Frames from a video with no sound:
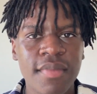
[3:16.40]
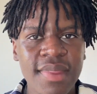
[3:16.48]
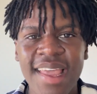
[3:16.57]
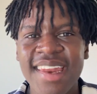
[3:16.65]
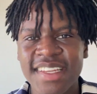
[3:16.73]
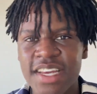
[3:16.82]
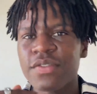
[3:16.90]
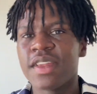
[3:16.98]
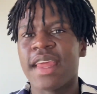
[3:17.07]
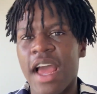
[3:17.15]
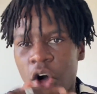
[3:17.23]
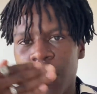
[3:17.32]
and it
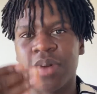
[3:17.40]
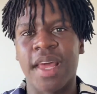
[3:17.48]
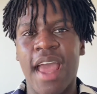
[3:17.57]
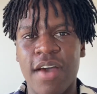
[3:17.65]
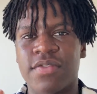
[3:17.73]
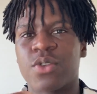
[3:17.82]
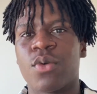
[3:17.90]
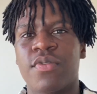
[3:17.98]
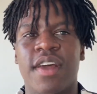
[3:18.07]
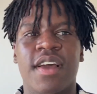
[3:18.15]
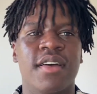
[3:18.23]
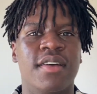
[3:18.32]
definitely helped like have sort of
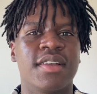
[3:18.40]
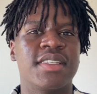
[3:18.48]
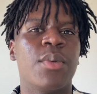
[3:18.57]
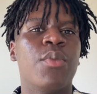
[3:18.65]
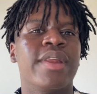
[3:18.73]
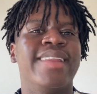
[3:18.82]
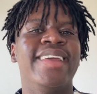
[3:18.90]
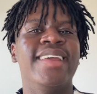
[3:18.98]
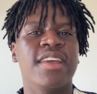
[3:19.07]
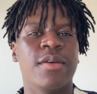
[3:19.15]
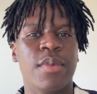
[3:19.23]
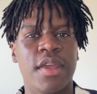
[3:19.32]
like someone
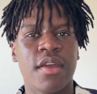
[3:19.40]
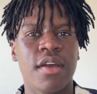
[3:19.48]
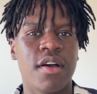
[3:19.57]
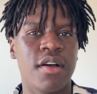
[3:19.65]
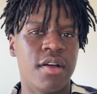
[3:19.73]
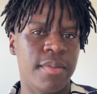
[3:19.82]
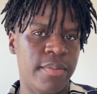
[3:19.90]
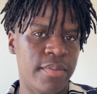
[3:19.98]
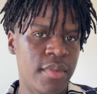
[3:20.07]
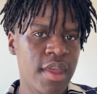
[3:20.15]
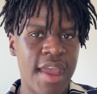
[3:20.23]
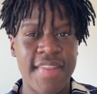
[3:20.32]
leading me,
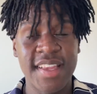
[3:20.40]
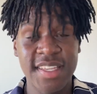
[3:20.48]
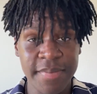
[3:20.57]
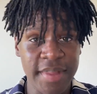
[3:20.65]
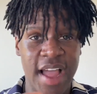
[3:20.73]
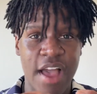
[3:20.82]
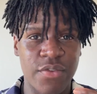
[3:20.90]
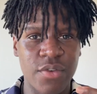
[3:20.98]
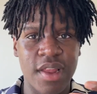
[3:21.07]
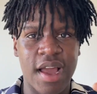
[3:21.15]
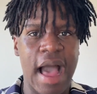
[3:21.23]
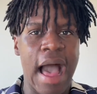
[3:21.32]
and that's something I feel
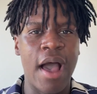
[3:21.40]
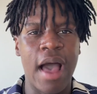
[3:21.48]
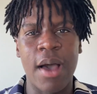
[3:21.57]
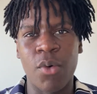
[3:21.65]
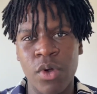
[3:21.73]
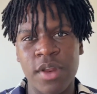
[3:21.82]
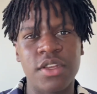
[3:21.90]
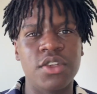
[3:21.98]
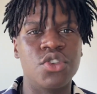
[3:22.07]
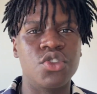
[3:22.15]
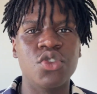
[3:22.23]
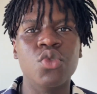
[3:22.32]
like I want to
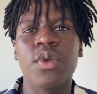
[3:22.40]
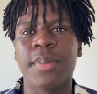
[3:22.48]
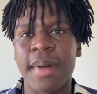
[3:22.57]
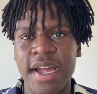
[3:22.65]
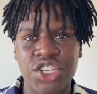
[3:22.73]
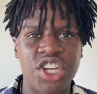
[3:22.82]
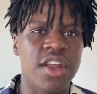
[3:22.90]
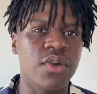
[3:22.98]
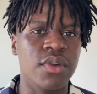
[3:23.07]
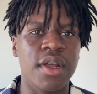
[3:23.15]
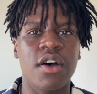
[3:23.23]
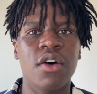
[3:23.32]
do with my channel
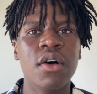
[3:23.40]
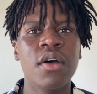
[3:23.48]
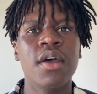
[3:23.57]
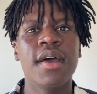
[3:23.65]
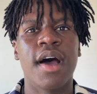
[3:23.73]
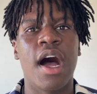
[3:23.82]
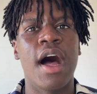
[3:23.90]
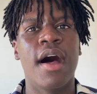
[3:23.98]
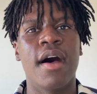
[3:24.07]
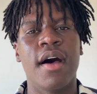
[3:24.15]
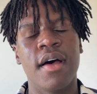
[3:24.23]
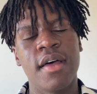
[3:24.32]

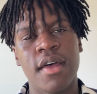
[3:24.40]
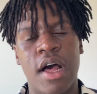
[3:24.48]
now.